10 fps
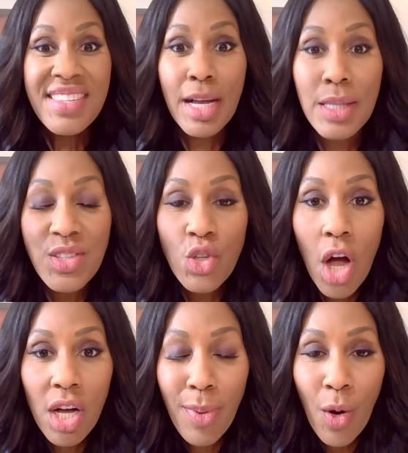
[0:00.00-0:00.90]
Now let's
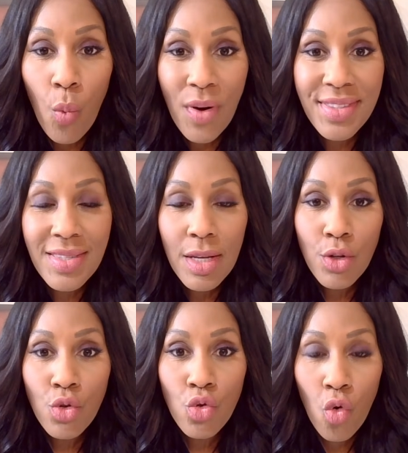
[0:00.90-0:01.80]
talk about what's
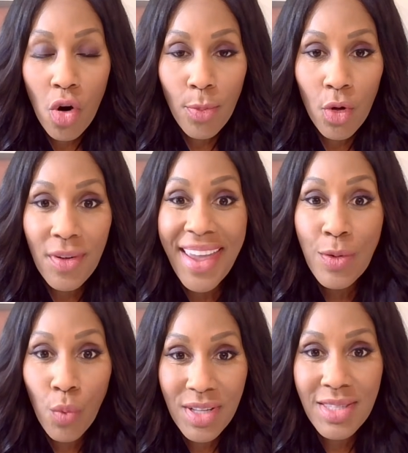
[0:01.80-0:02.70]
normal
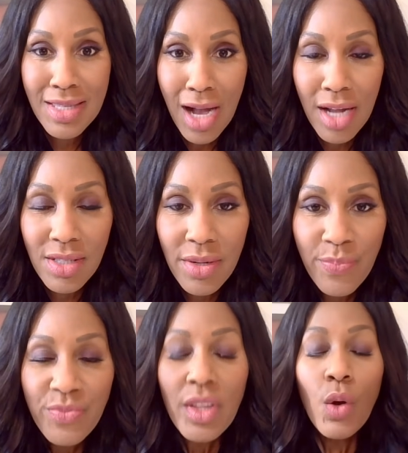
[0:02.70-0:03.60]
and what's not.
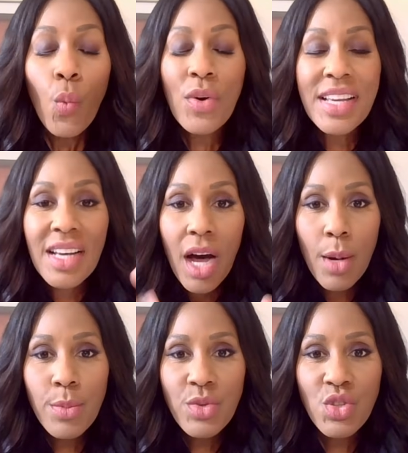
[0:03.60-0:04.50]
When it
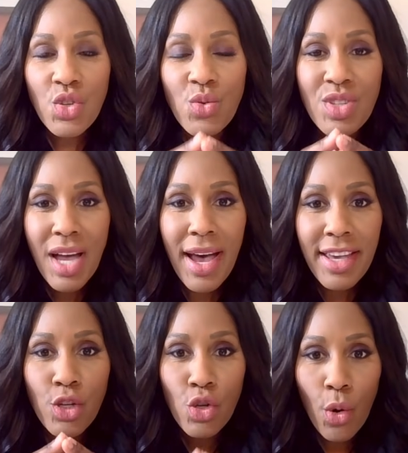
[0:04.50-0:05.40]
comes to
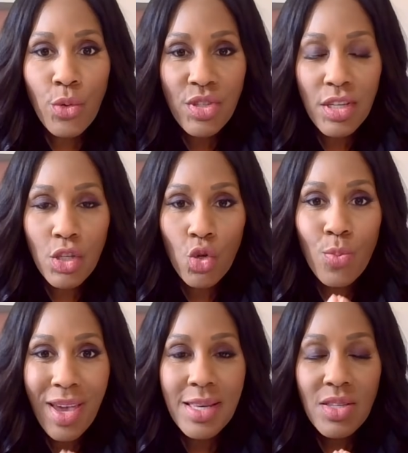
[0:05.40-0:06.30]
diagnosing
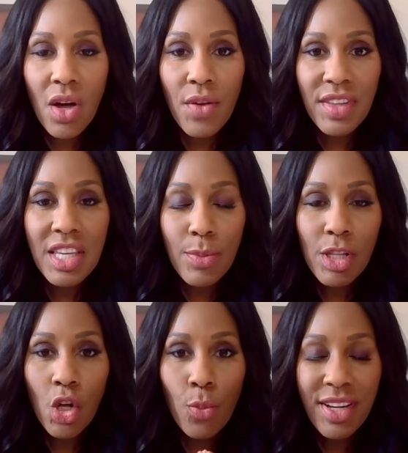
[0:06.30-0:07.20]
you based on the
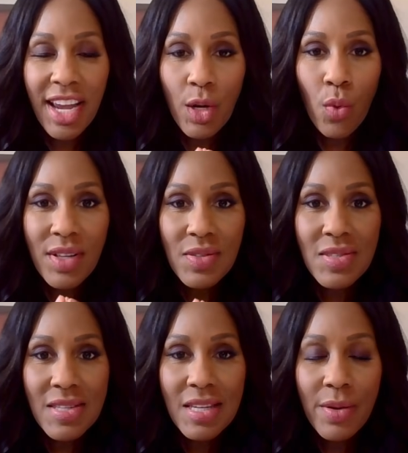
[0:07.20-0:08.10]
hemoglobin
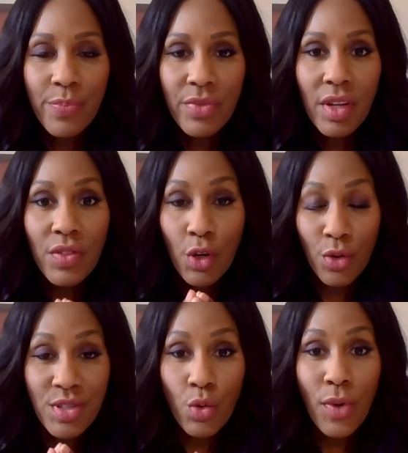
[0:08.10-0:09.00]
A1C,
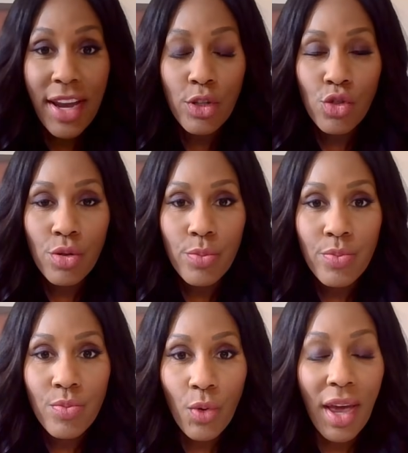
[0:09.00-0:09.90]
there is a range,
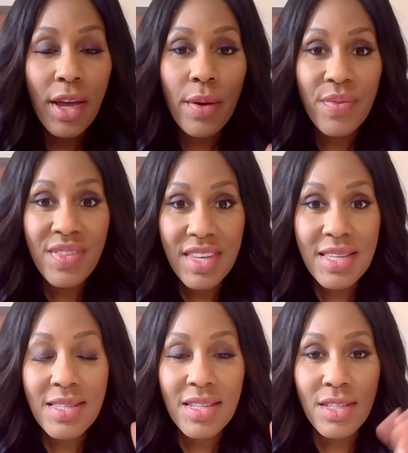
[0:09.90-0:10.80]
okay?
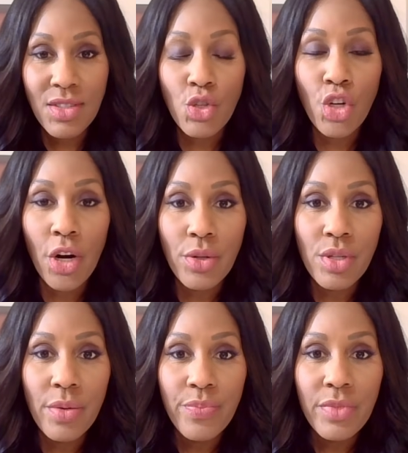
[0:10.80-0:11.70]
This is the chart.